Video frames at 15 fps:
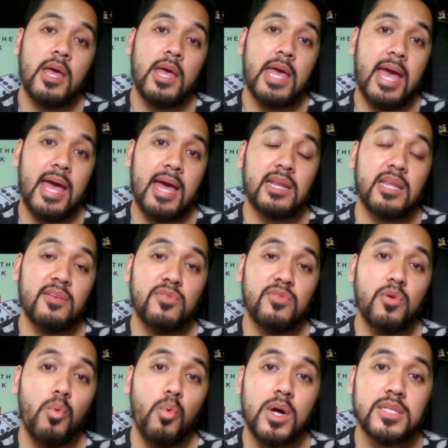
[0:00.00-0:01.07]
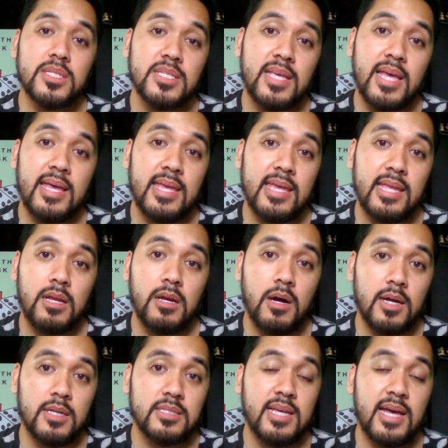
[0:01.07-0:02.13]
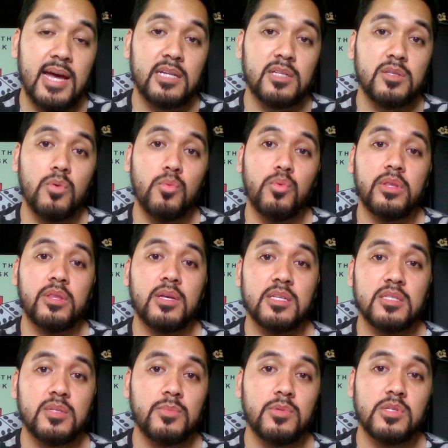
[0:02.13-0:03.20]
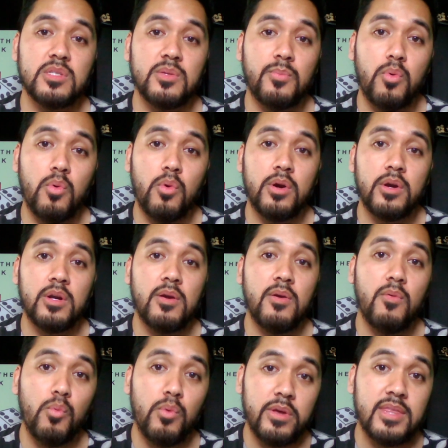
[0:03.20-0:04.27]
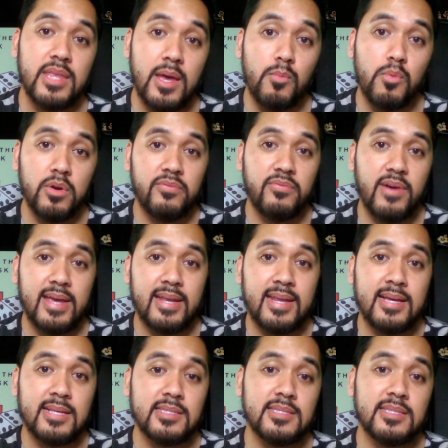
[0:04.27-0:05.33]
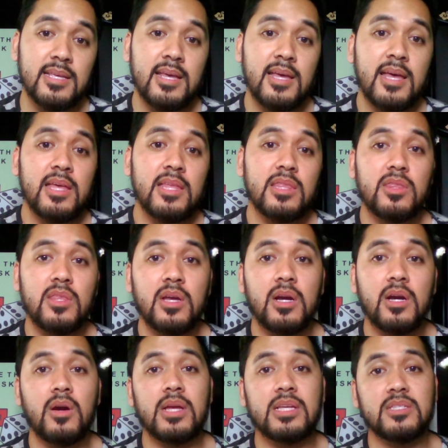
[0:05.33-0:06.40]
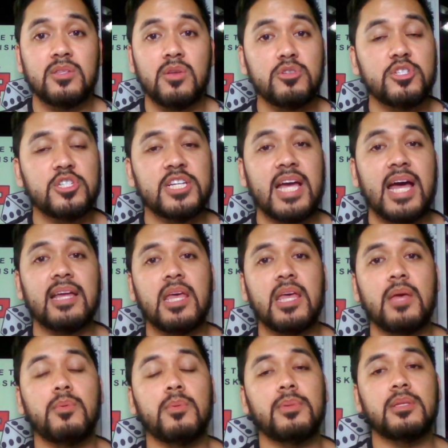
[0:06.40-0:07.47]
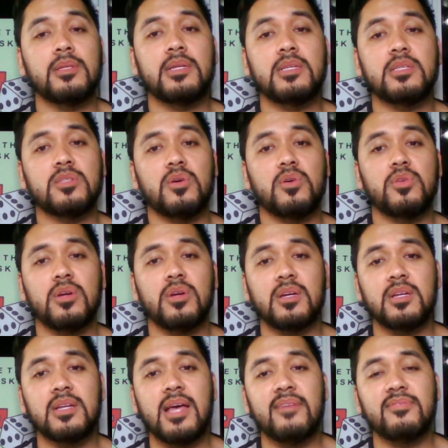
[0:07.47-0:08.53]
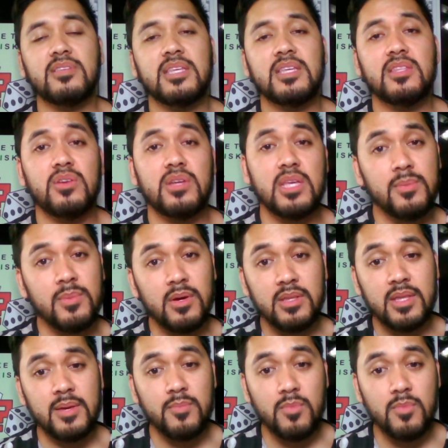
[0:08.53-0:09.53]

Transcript: And if you want to get in contact with customer support with M1 Finance, there is no chat capability. So you're going to have to either email them